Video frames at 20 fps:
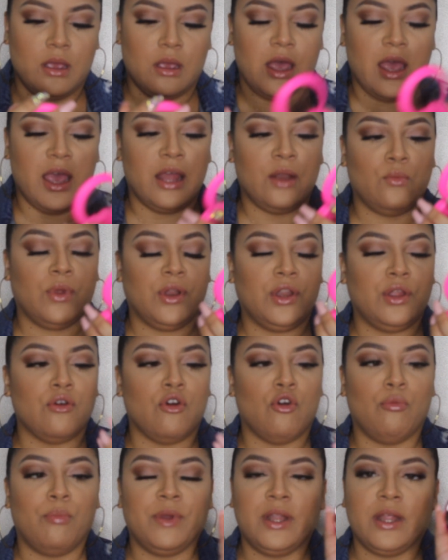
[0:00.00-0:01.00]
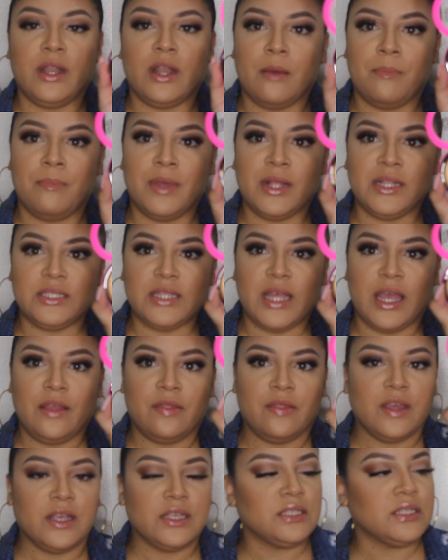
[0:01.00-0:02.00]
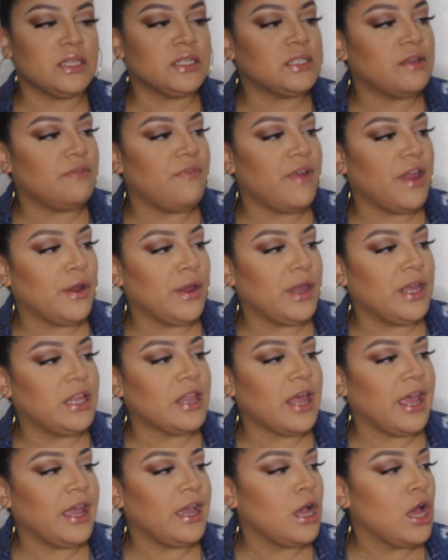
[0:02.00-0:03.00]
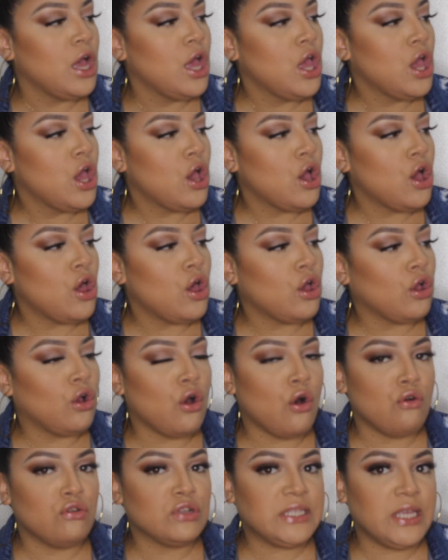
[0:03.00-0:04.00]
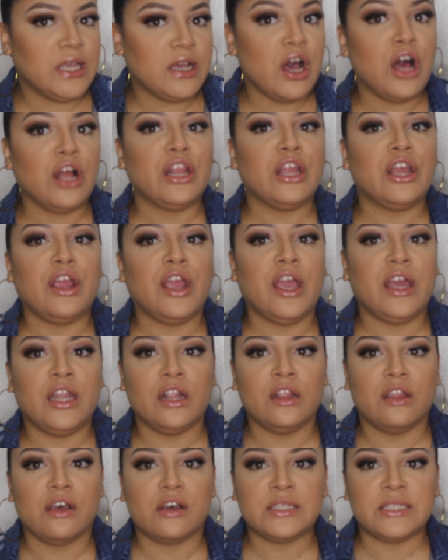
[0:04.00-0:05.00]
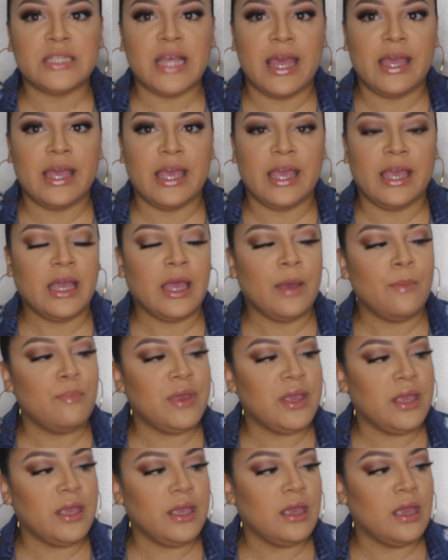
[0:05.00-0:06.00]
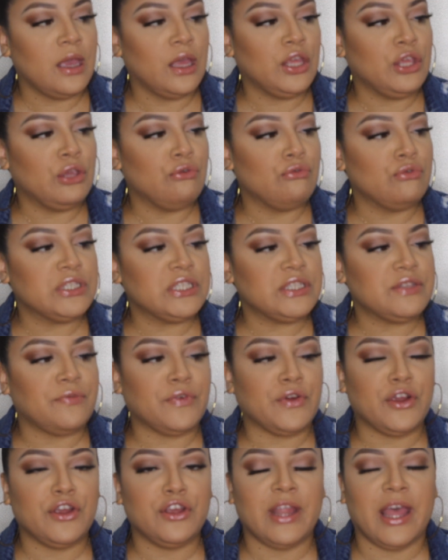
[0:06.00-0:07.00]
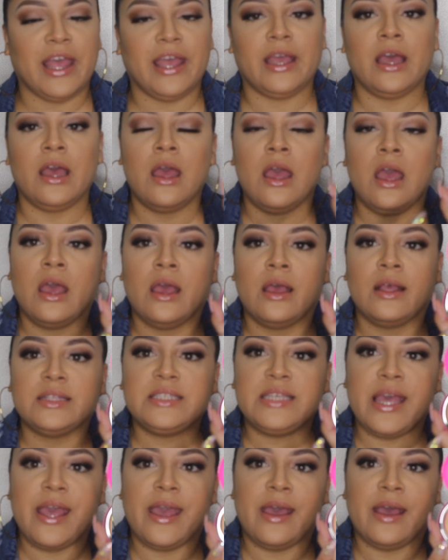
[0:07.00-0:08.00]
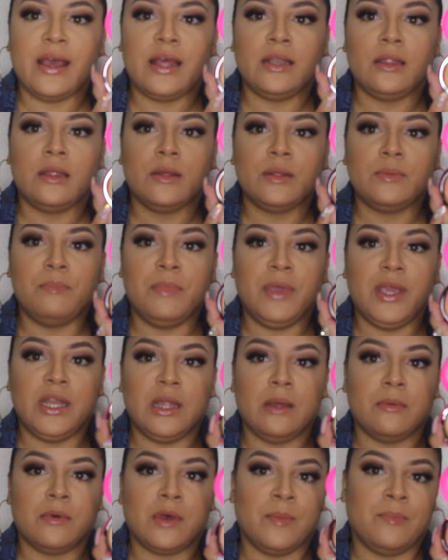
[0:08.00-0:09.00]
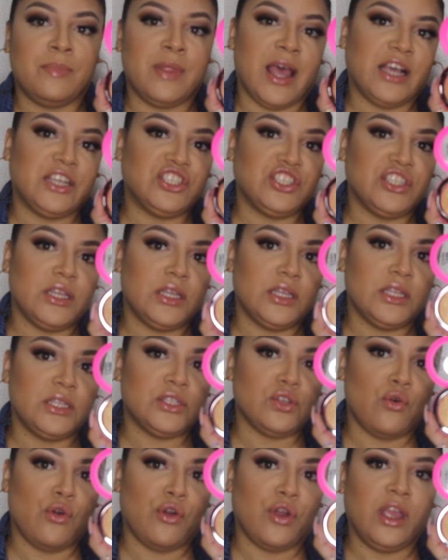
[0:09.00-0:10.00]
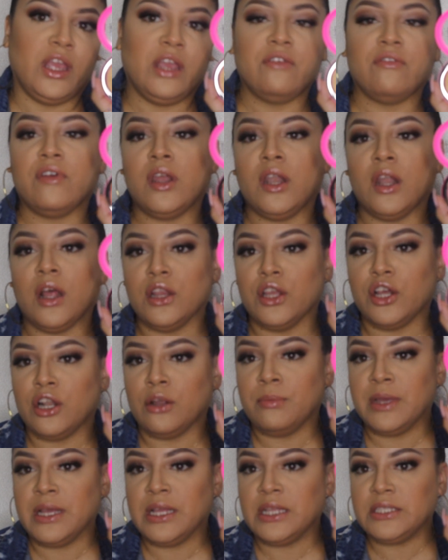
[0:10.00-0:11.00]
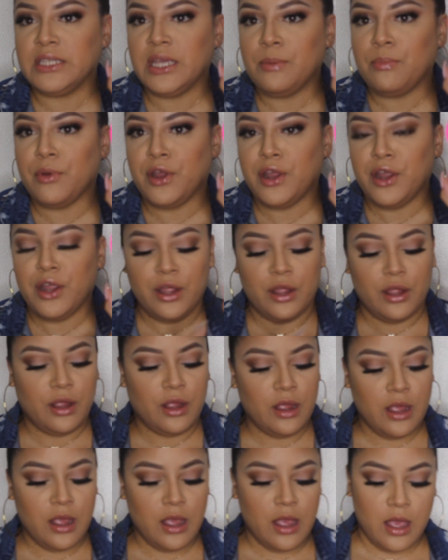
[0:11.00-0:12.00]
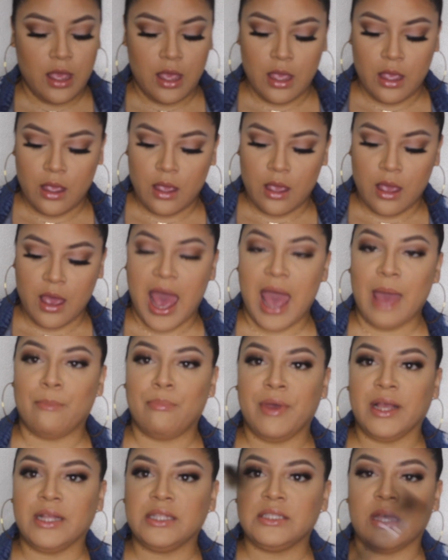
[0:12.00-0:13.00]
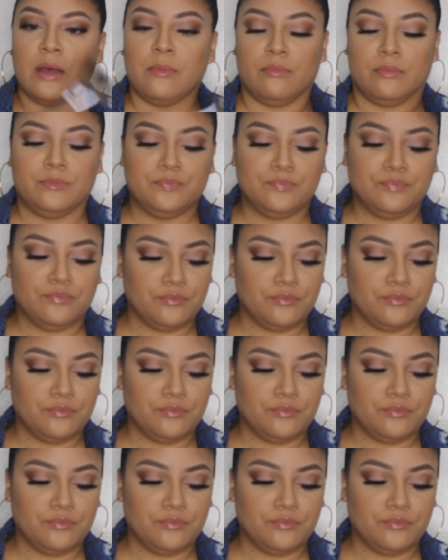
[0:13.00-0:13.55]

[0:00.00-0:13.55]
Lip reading: and when you open it up, it's like this. It's a very like goldy color, and it looks like it can be used for like tan, medium complexions, or even a little bit deeper. I picked up,